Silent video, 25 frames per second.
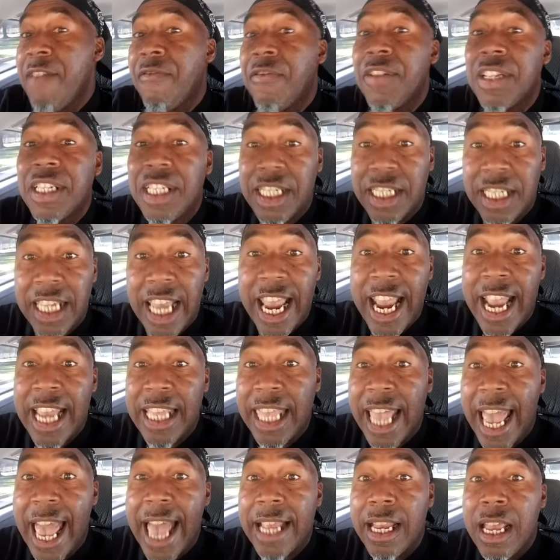even said
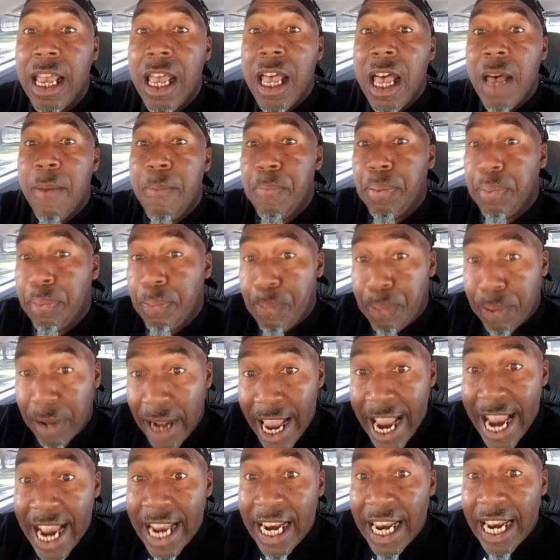that
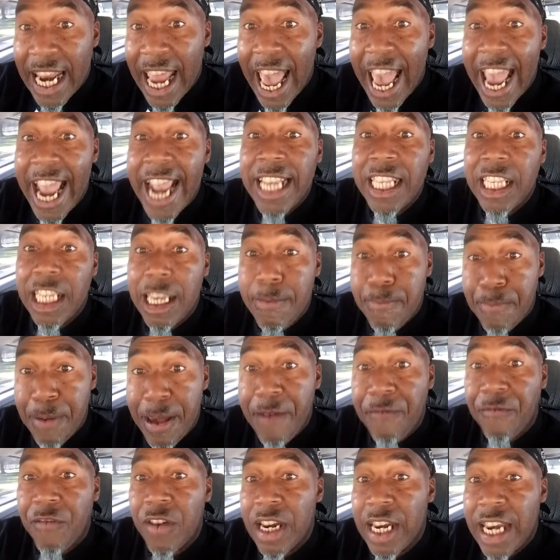playing in the
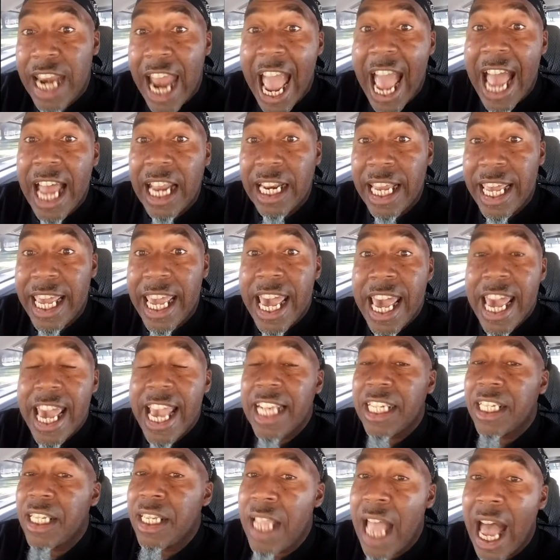ATP finale
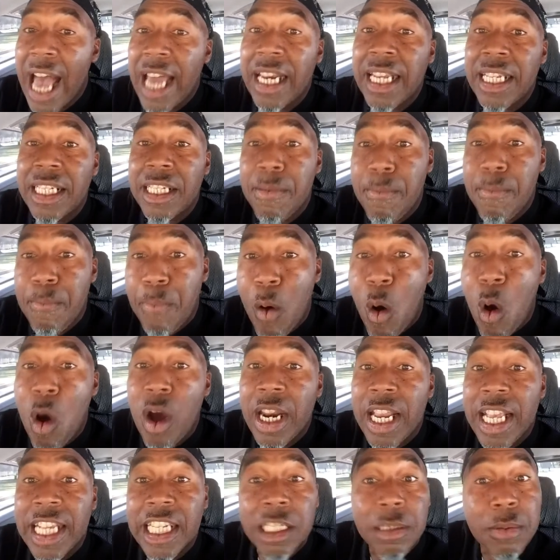is not as
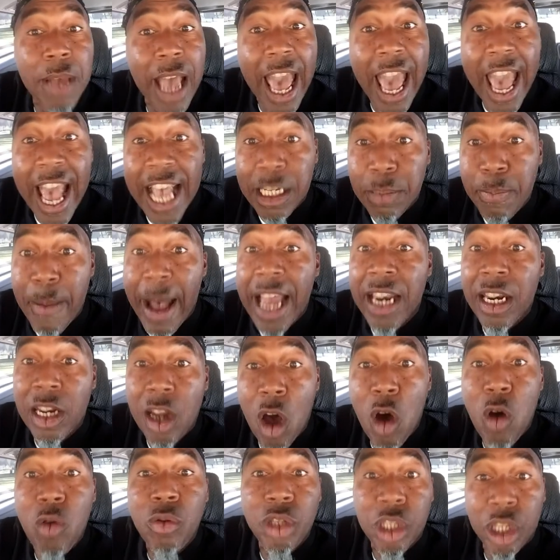important as, as my
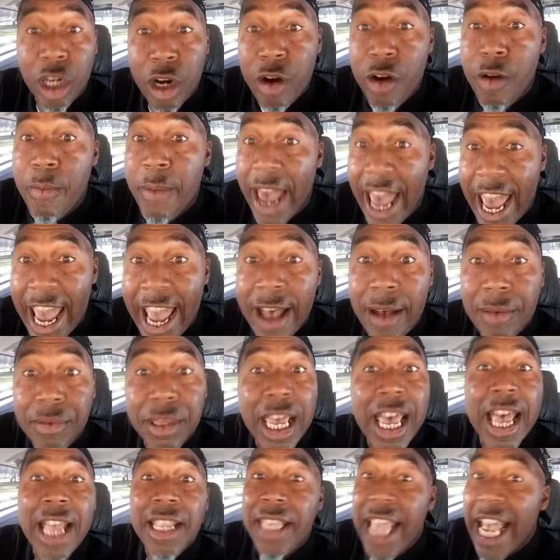long-term
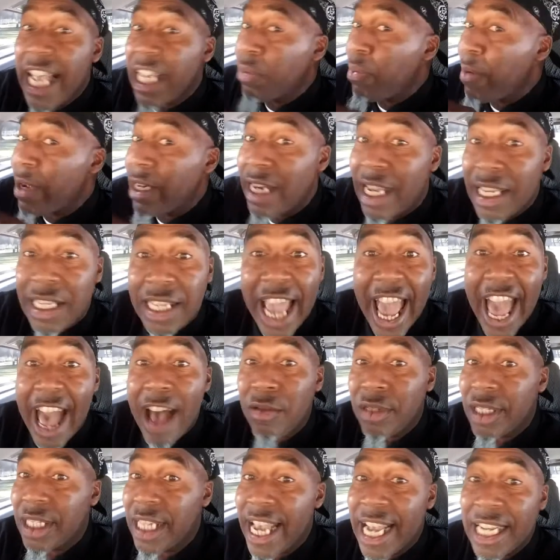health. That's what
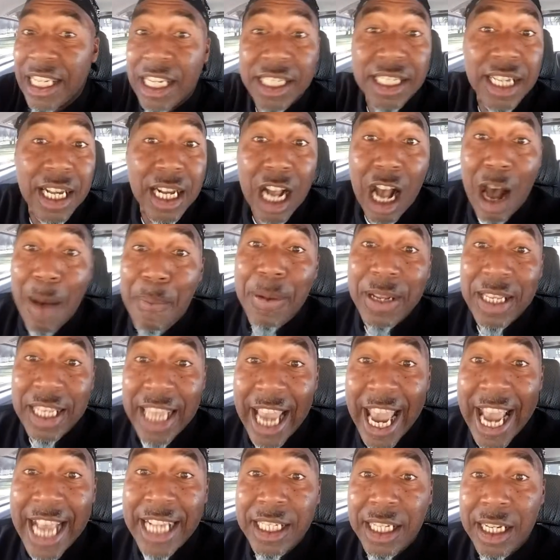Nadal said just a couple
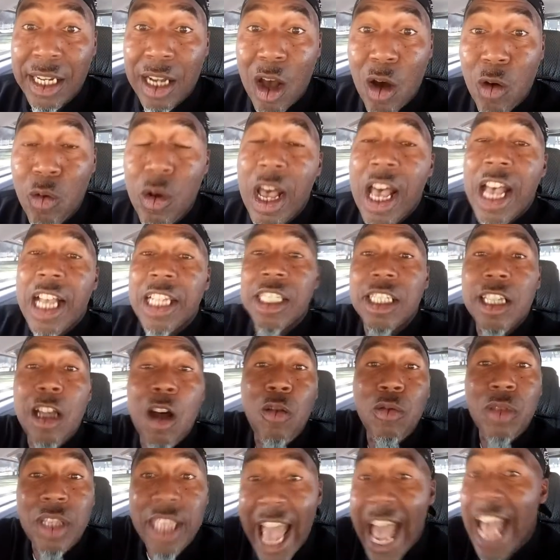days ago.
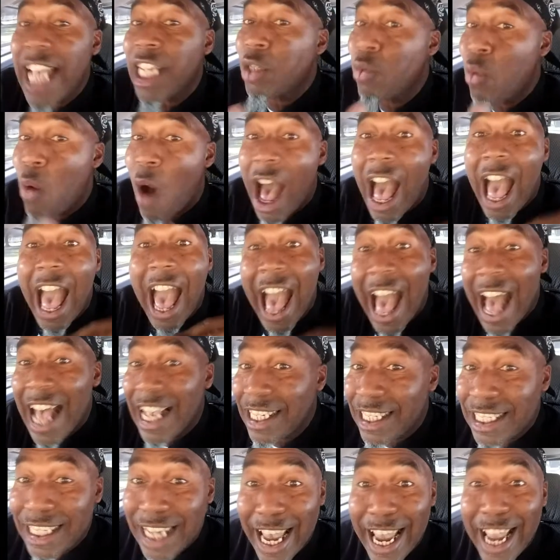So that's why I
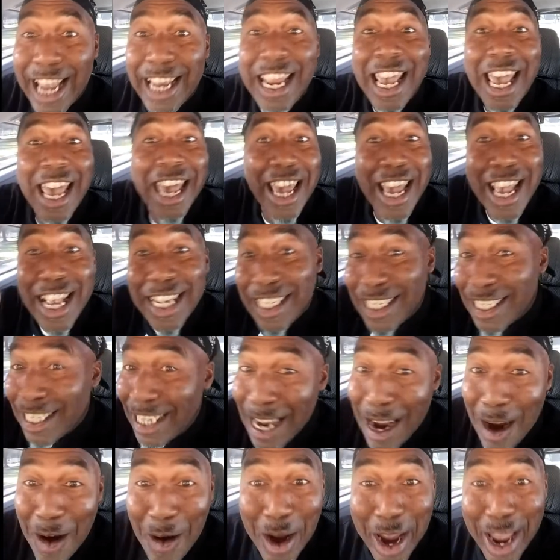said it's
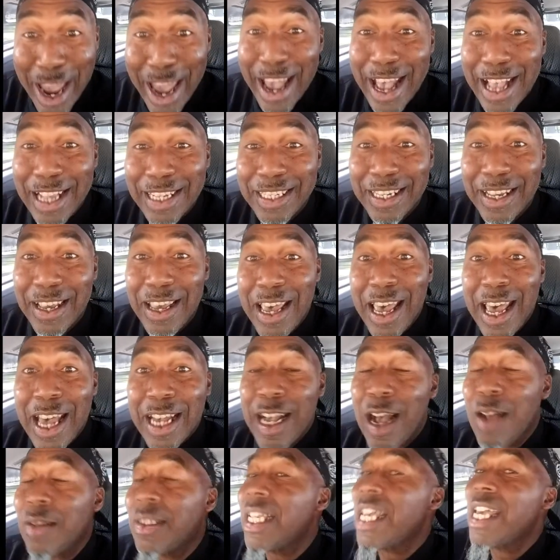serious
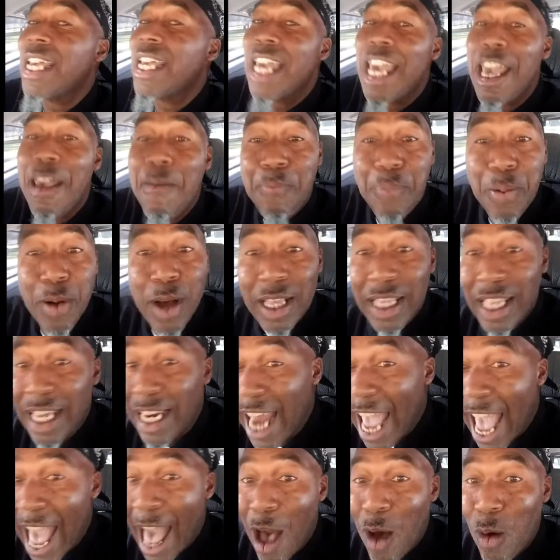because he keep pulling
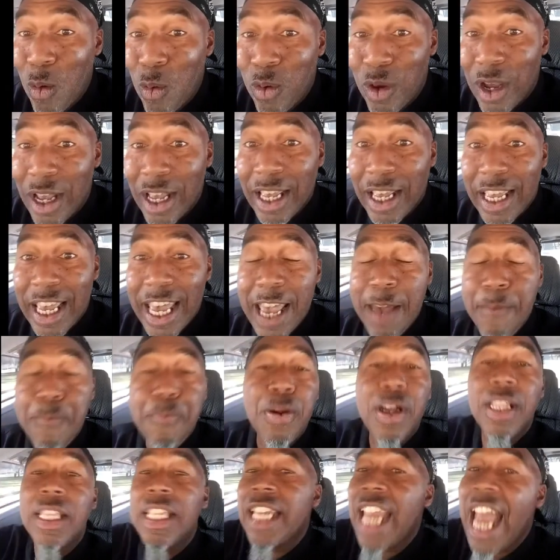out and
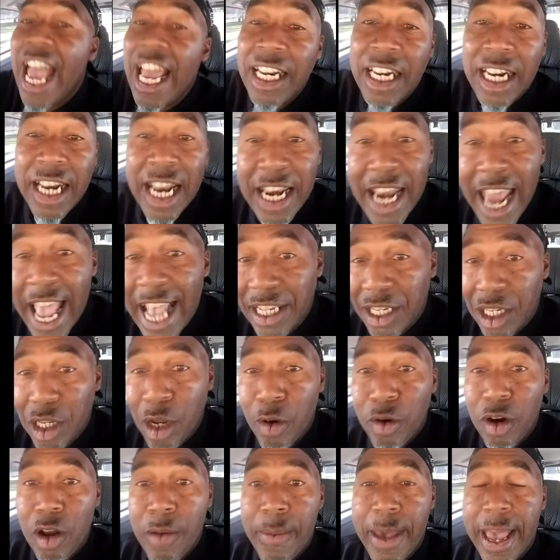pulling out of the next
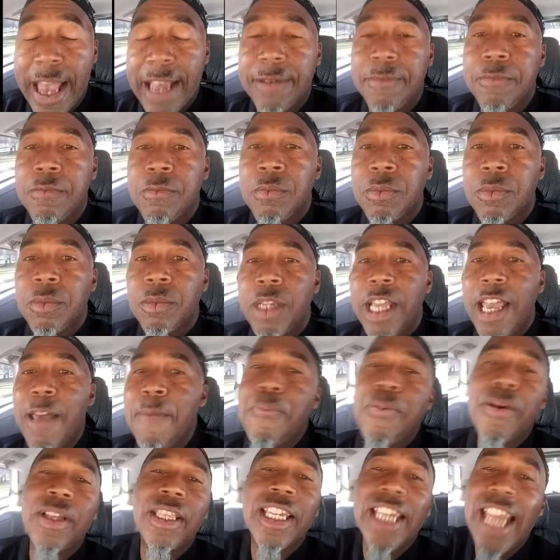tournament
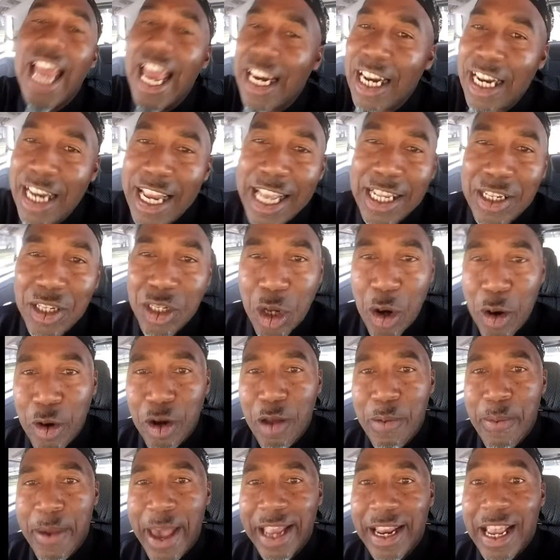and pulling out of this
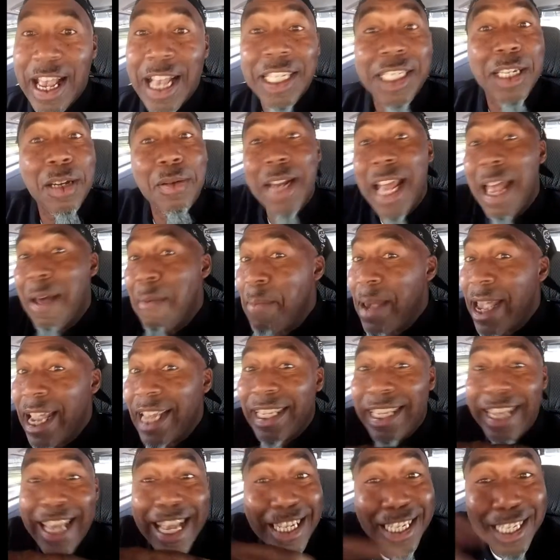tournament. So that
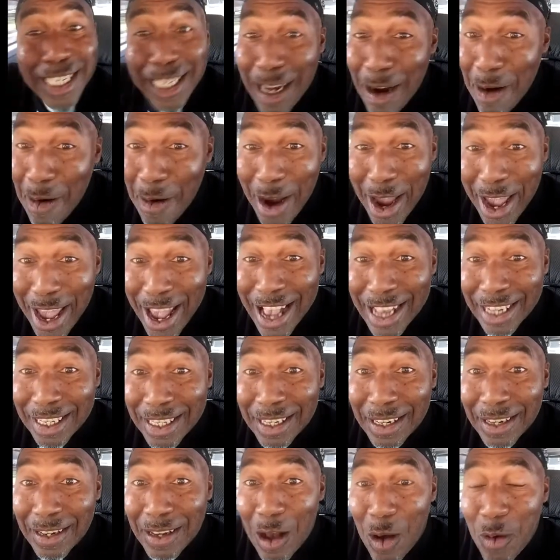means it's
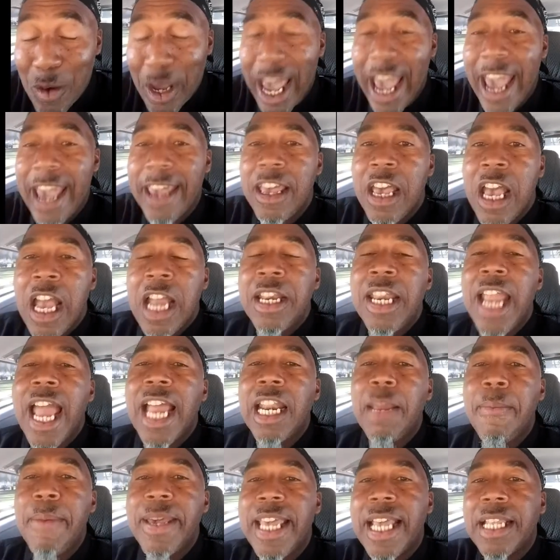serious. Okay,
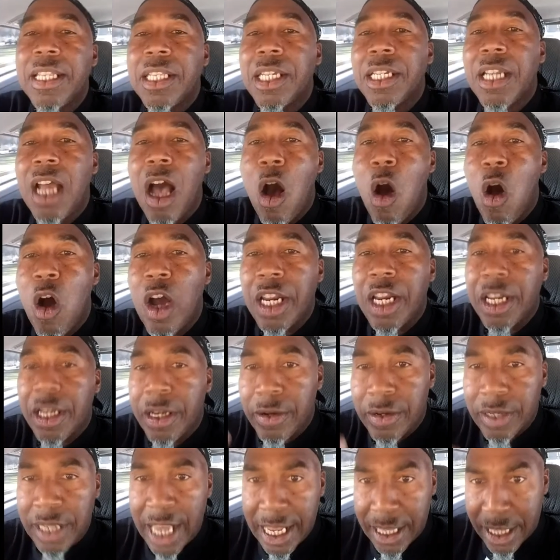now let me get to the
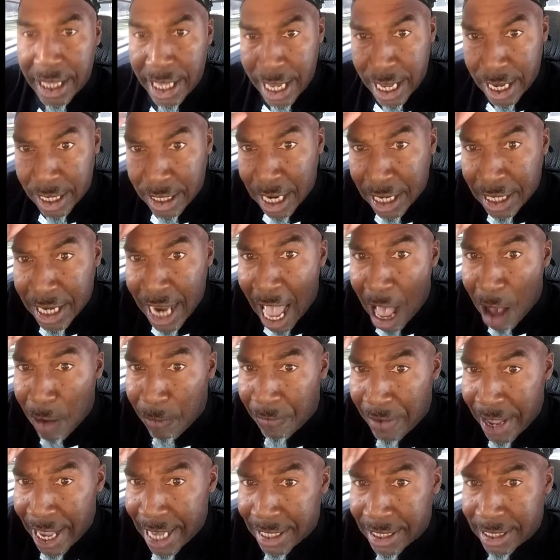article that the uh, Nadal
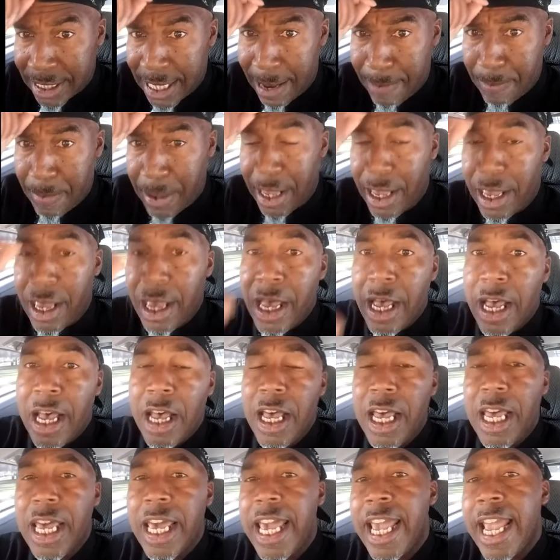fan sent me.
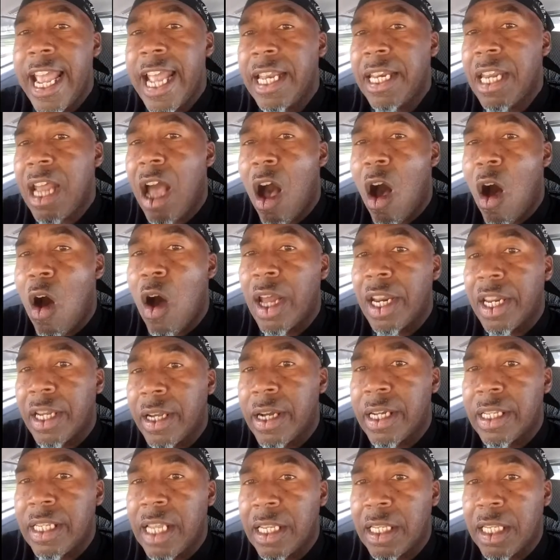In the
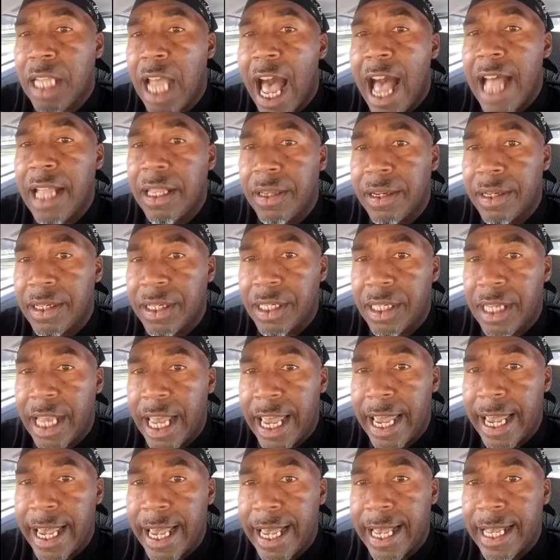article, the doctor
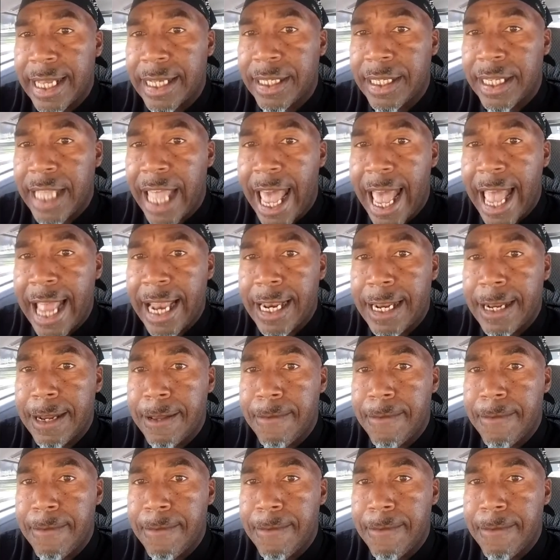says that